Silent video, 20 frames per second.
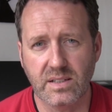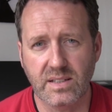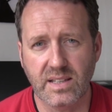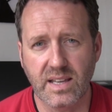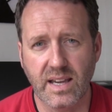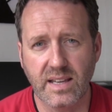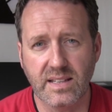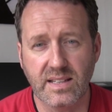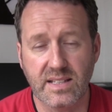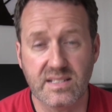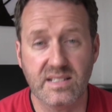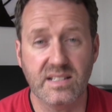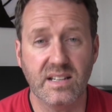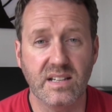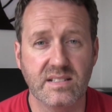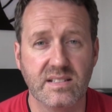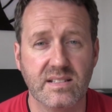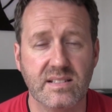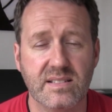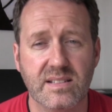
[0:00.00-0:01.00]
Okay, that's
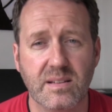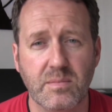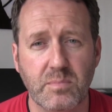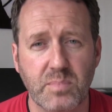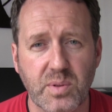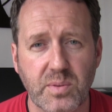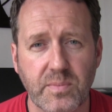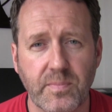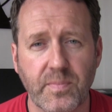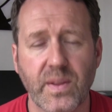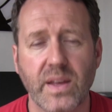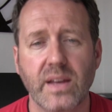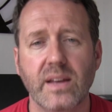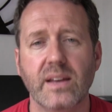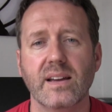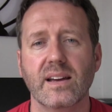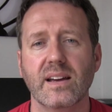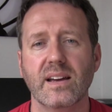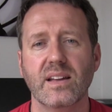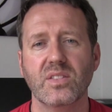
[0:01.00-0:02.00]
nice and simple.
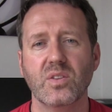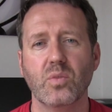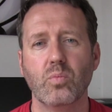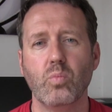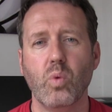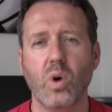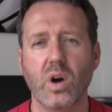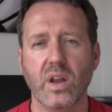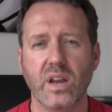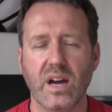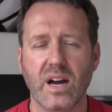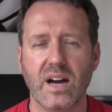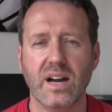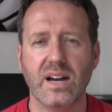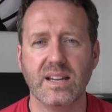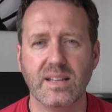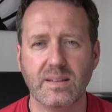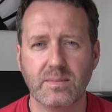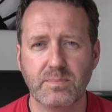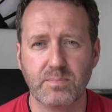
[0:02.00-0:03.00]
The one
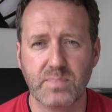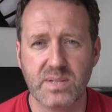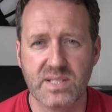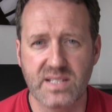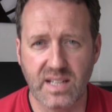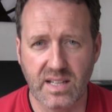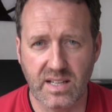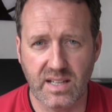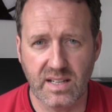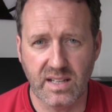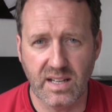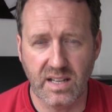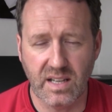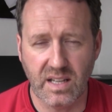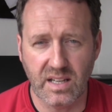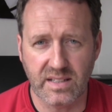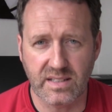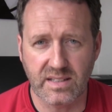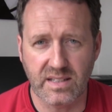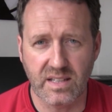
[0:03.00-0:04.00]
I particularly
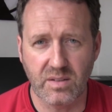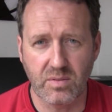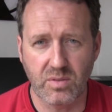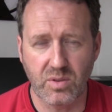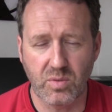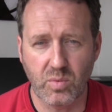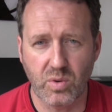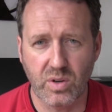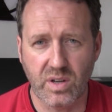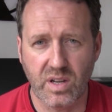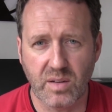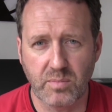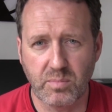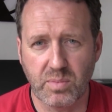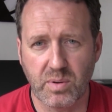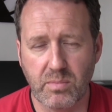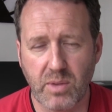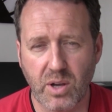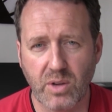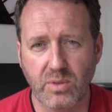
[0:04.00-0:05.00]
like though, and the one I
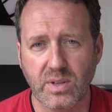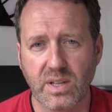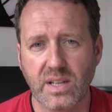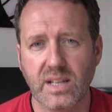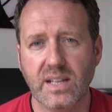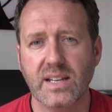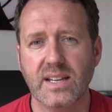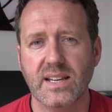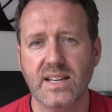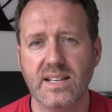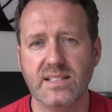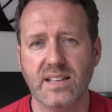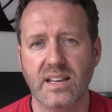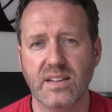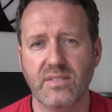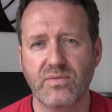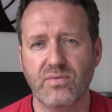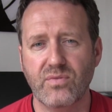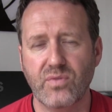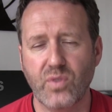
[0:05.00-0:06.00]
promote, is
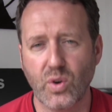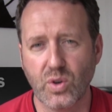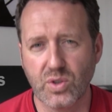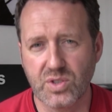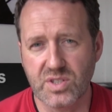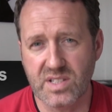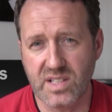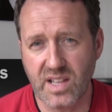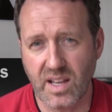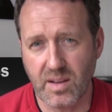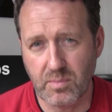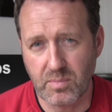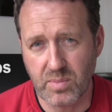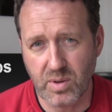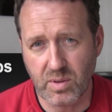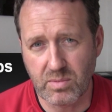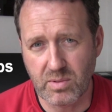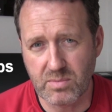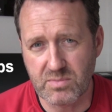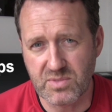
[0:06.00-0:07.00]
a 4-step
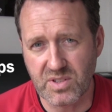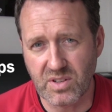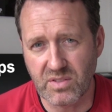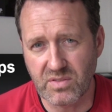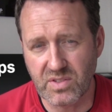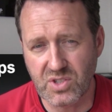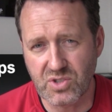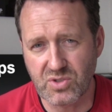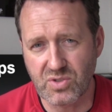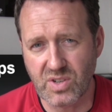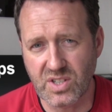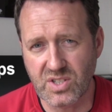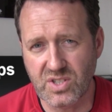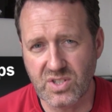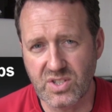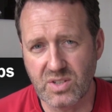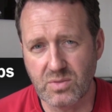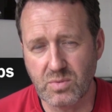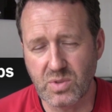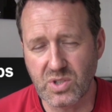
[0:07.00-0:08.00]
problem solving
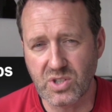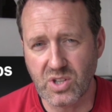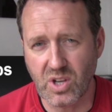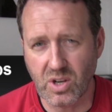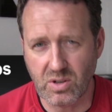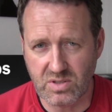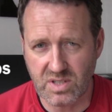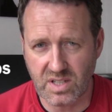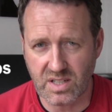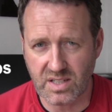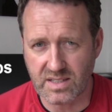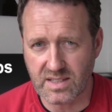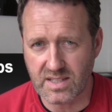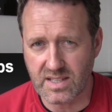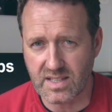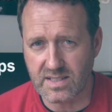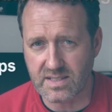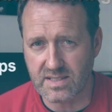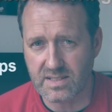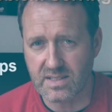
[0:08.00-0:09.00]
strategy which goes like
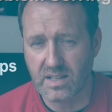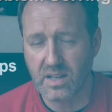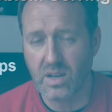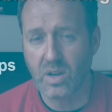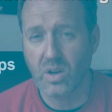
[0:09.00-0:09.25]
this.